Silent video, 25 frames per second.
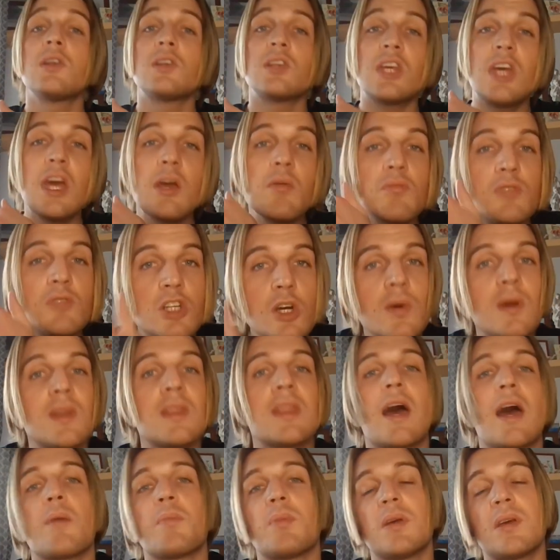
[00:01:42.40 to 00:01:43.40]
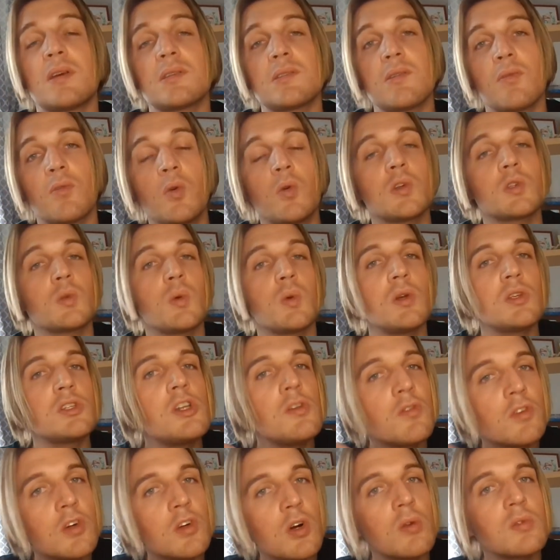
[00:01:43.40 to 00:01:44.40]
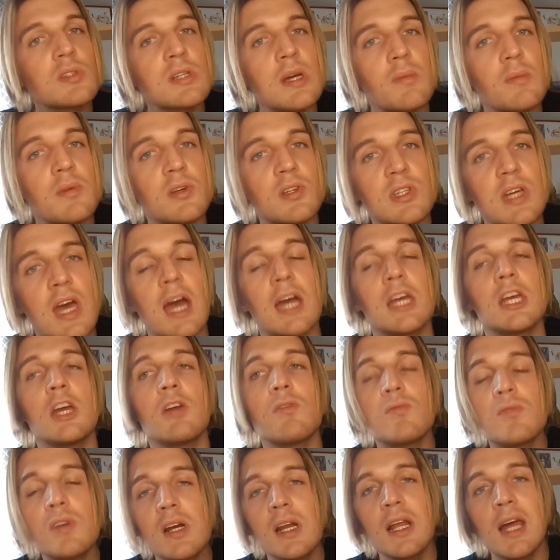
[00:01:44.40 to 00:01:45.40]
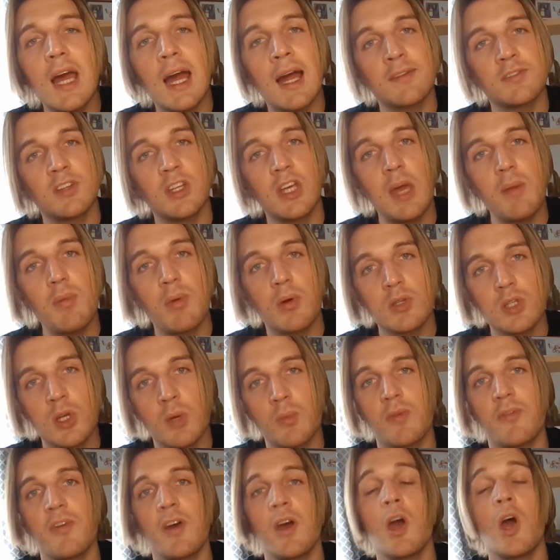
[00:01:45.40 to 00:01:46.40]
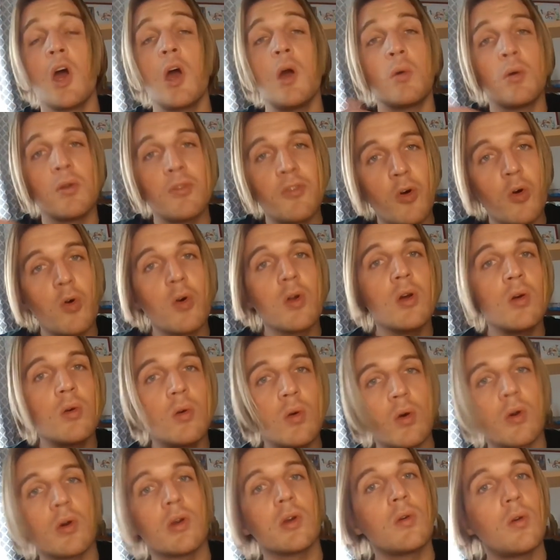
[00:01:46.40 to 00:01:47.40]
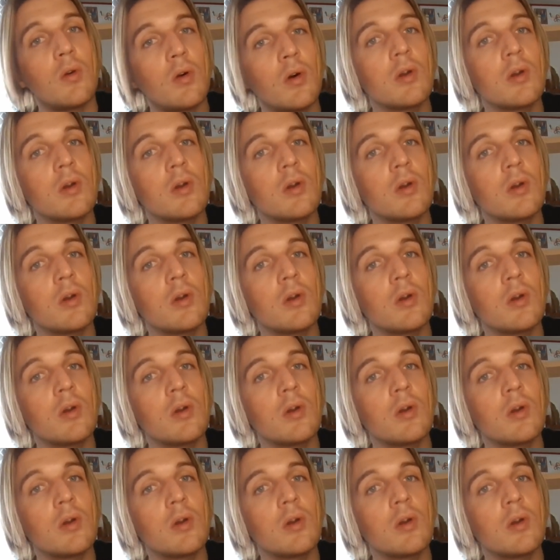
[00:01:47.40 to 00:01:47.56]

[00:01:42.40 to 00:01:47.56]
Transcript: to keep doing that because, of course, once you've got damaged hair, you really have to keep on top of it with oil, oil,